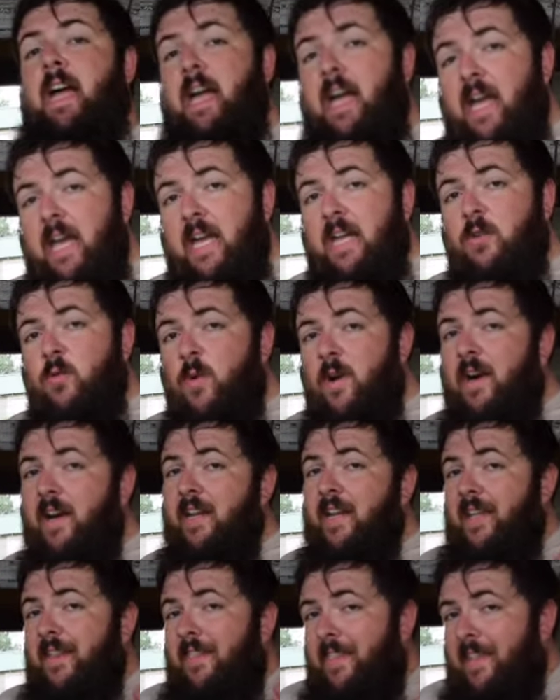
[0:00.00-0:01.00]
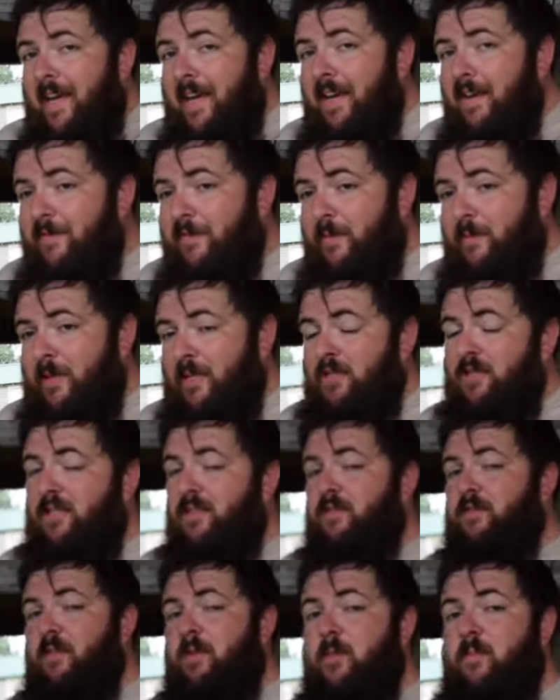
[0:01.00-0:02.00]
and where I get that information
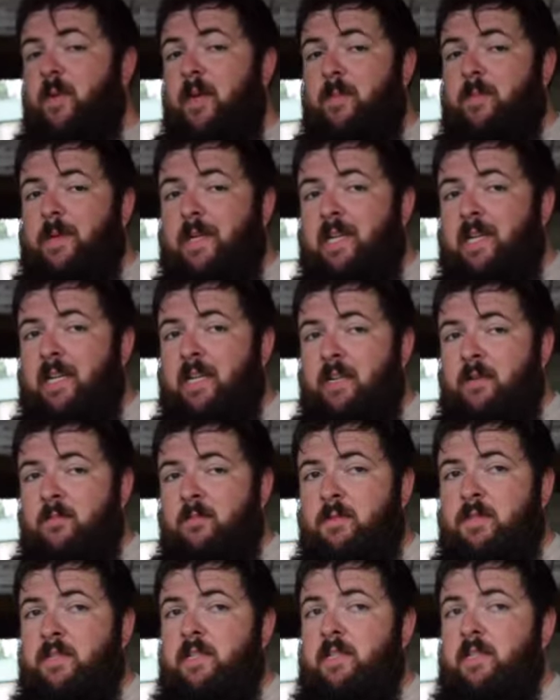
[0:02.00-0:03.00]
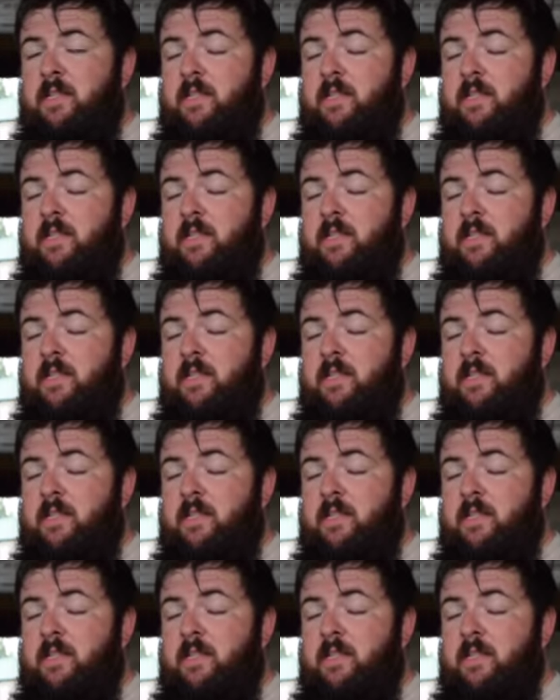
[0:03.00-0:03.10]
is from the BPMs.